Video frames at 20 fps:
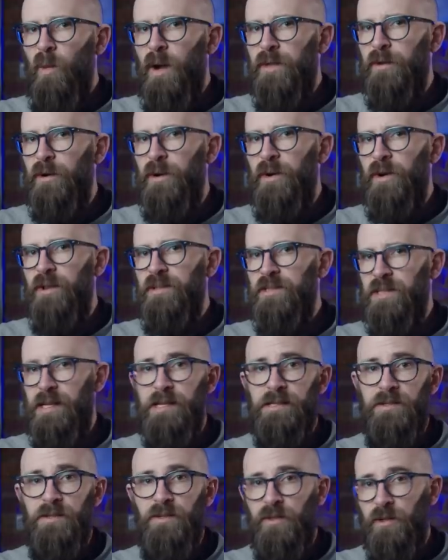Whether or not
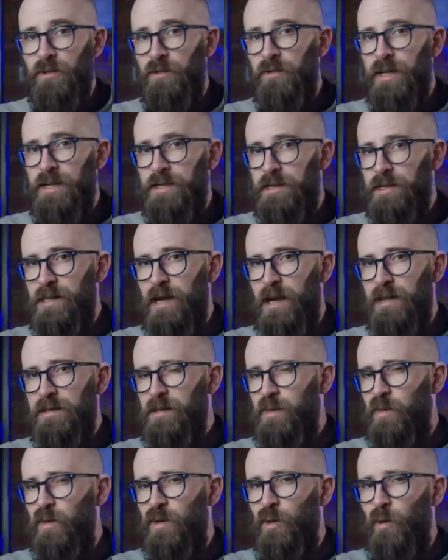his jewelry
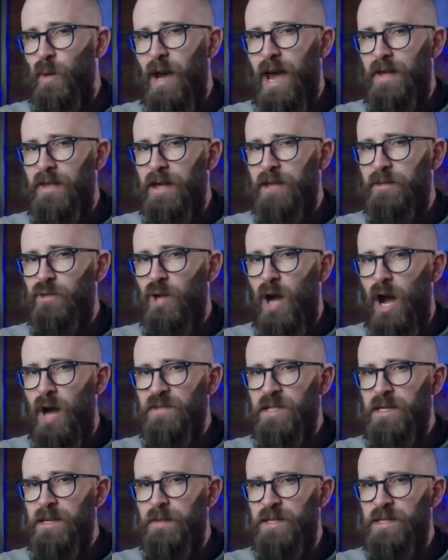designers were aware they'd
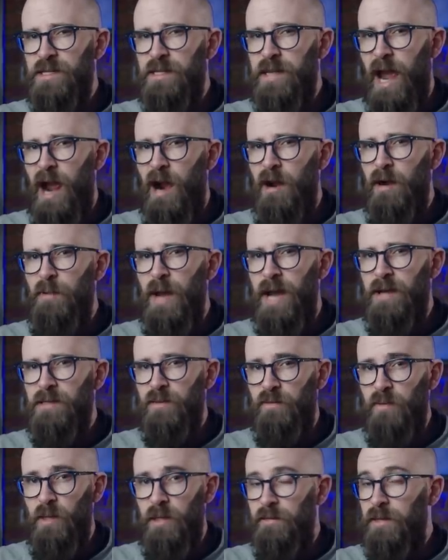crafted him a scarab out
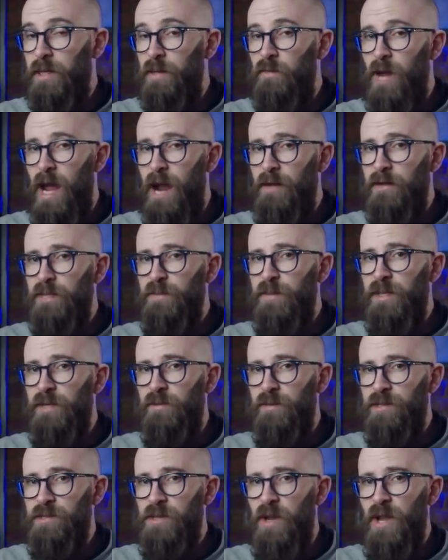of one of the rarest
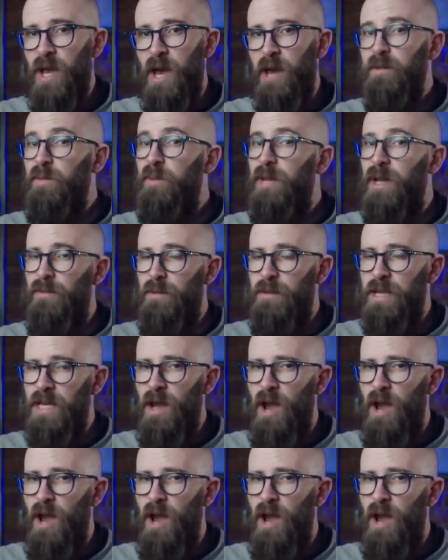minerals on Earth will never be